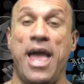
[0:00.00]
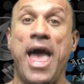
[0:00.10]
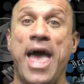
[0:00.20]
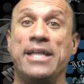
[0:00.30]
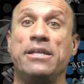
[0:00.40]

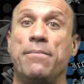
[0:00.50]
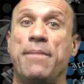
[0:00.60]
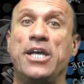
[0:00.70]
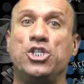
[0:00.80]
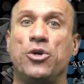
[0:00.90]
And
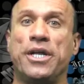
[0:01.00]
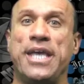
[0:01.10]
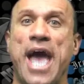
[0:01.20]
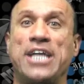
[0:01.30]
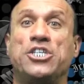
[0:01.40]
make sure to
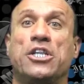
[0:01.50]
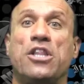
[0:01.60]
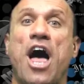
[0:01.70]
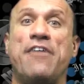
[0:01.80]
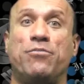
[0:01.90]
catch the
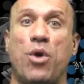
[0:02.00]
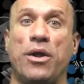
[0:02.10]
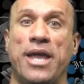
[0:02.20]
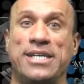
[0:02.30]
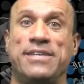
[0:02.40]
live
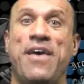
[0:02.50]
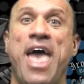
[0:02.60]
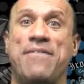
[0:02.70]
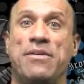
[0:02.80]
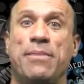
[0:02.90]
broadcast of
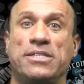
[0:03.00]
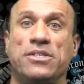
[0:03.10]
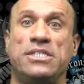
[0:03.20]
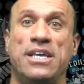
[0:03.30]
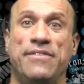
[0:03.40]
Heavy Muscle
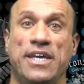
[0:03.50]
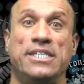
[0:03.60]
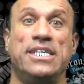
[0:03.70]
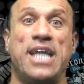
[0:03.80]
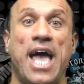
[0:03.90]
TV
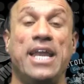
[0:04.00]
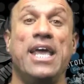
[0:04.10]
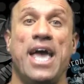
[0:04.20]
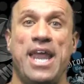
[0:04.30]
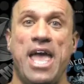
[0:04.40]
tonight
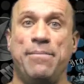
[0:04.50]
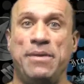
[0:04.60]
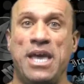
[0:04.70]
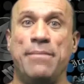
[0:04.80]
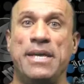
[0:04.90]
at 8 p.m.